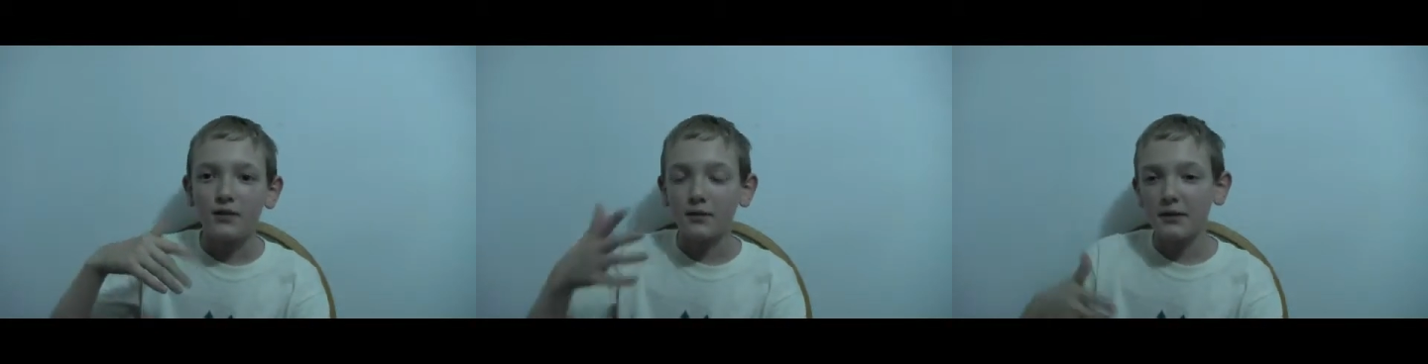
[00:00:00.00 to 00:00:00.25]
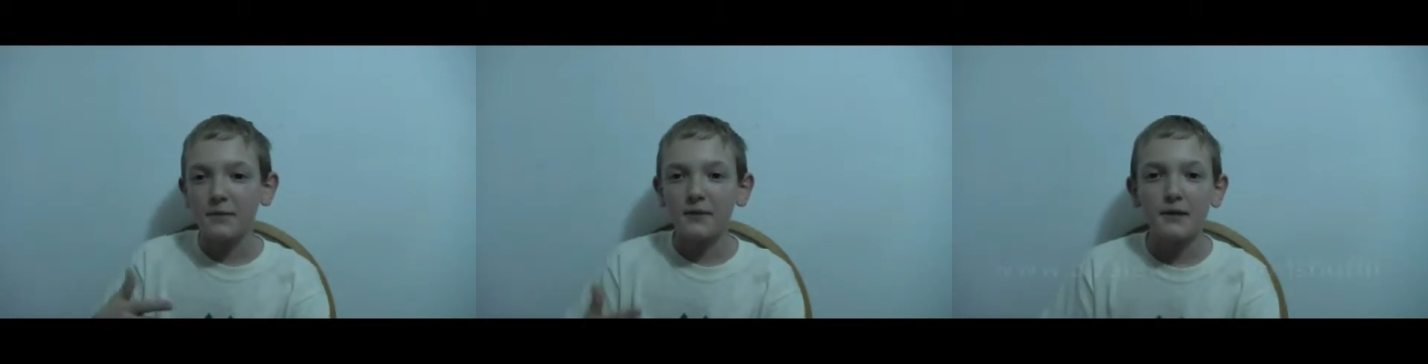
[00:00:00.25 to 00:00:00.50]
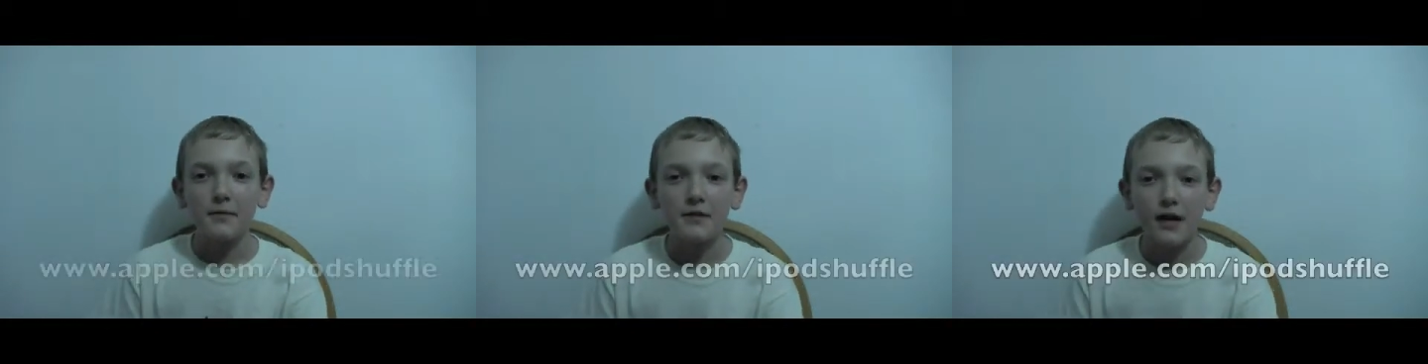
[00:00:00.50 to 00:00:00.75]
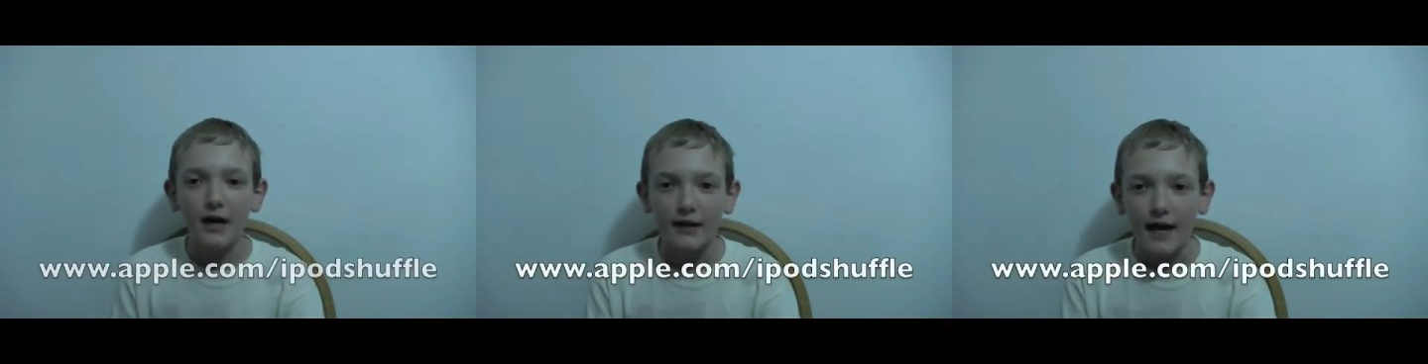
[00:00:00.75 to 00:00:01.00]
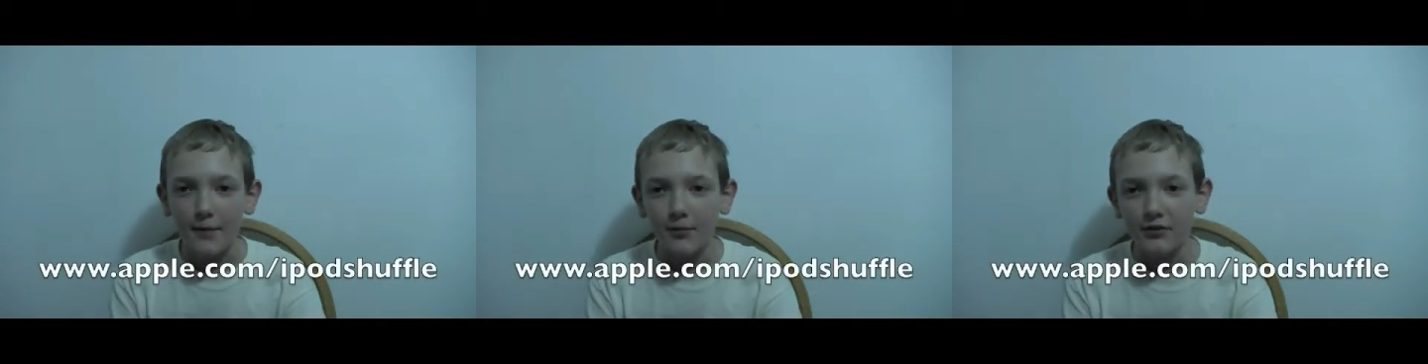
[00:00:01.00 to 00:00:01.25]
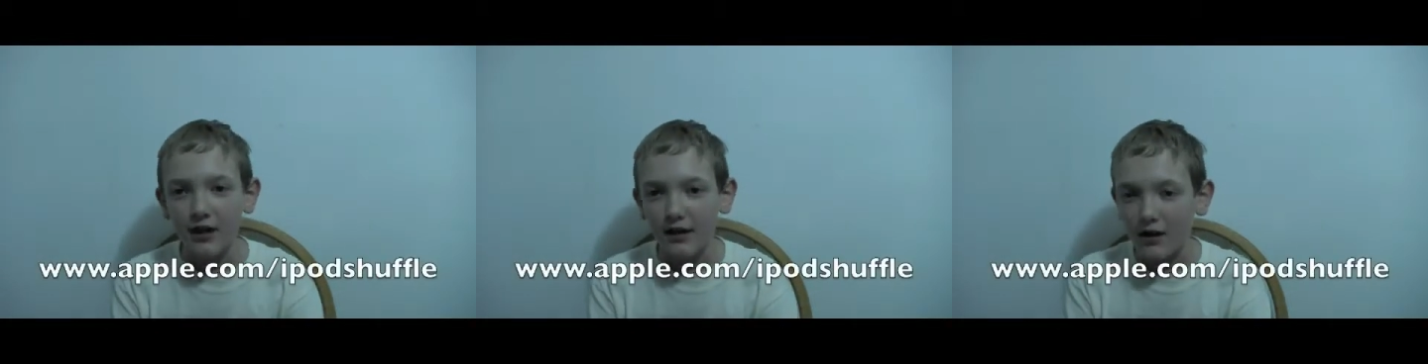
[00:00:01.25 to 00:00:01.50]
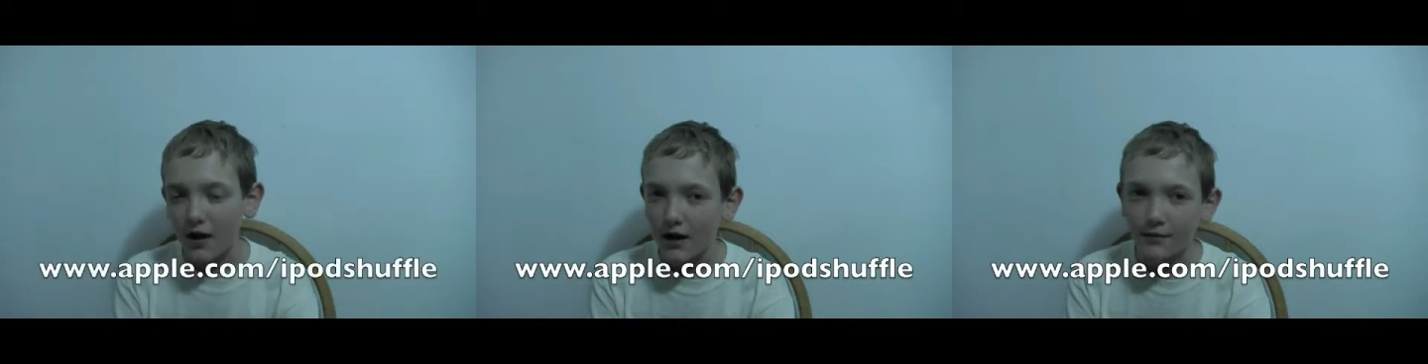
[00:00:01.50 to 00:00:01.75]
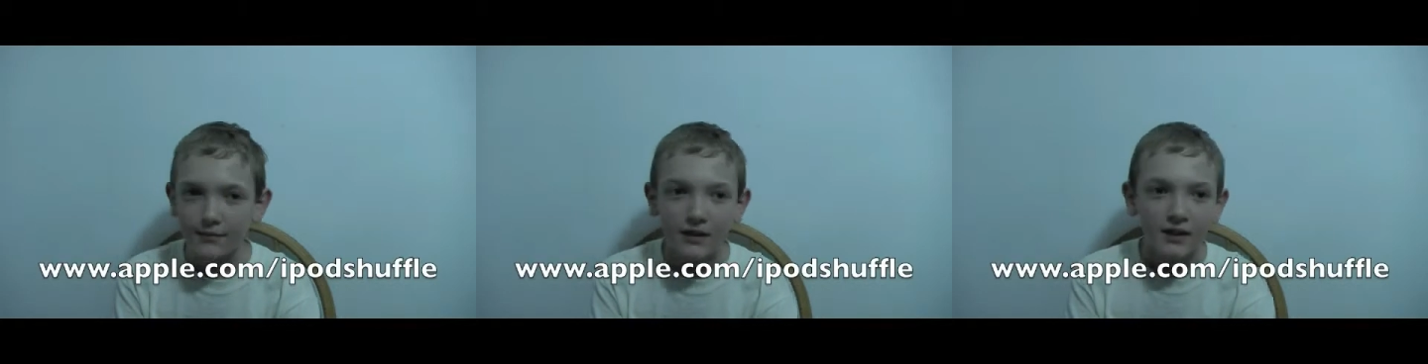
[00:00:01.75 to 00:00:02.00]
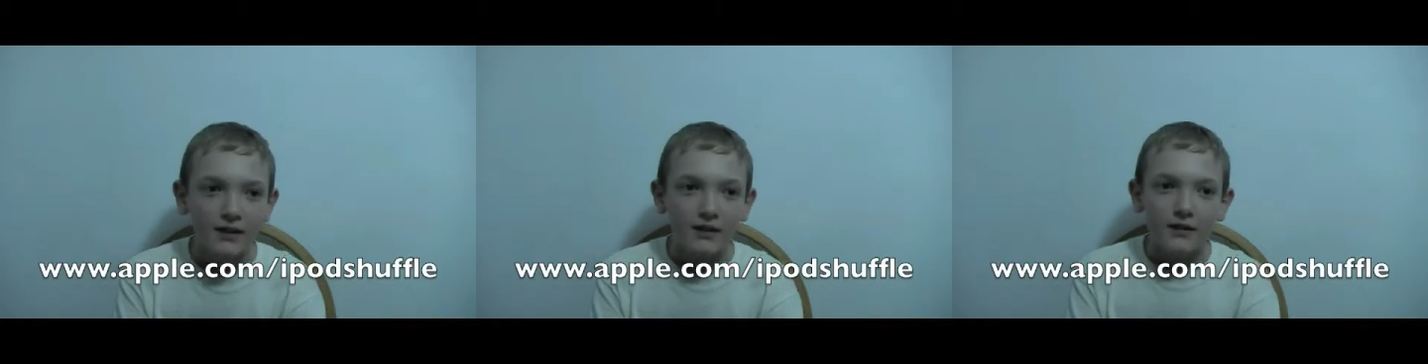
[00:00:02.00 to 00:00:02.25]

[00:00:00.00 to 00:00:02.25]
www.apple.com